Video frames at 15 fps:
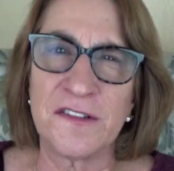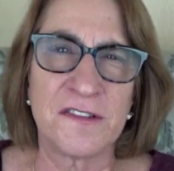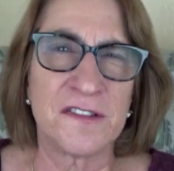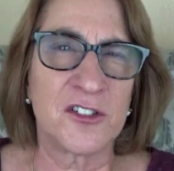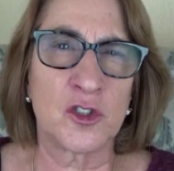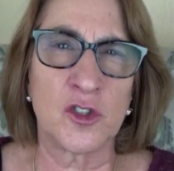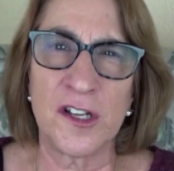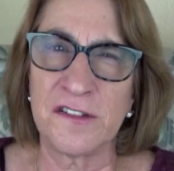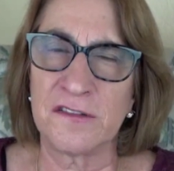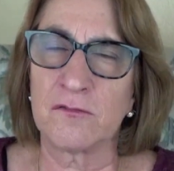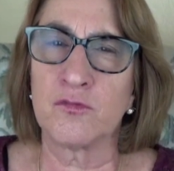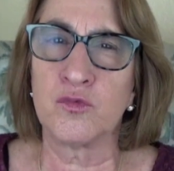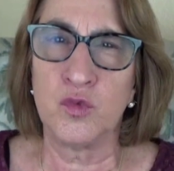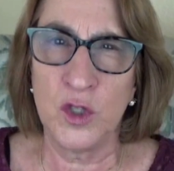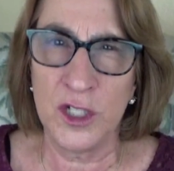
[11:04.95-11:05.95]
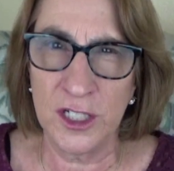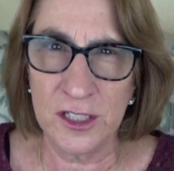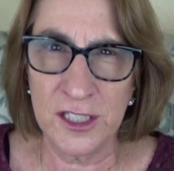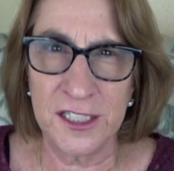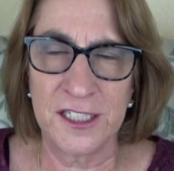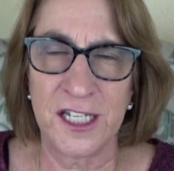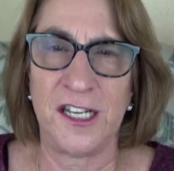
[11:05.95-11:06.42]
Stress
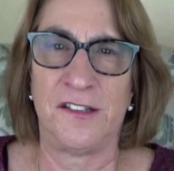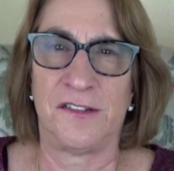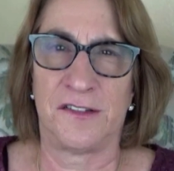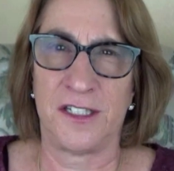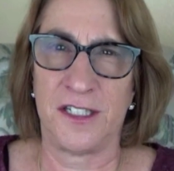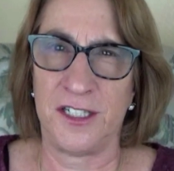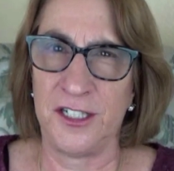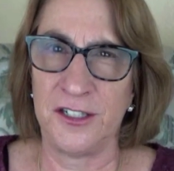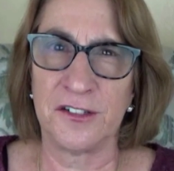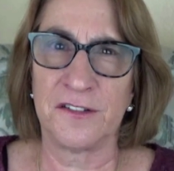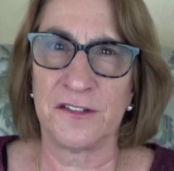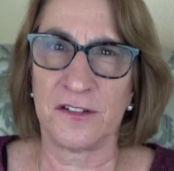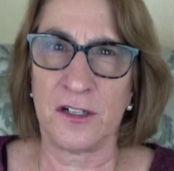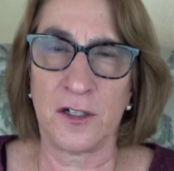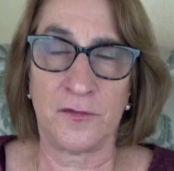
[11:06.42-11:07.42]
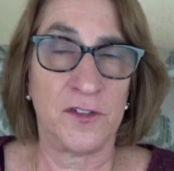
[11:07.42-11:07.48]
really takes the years off,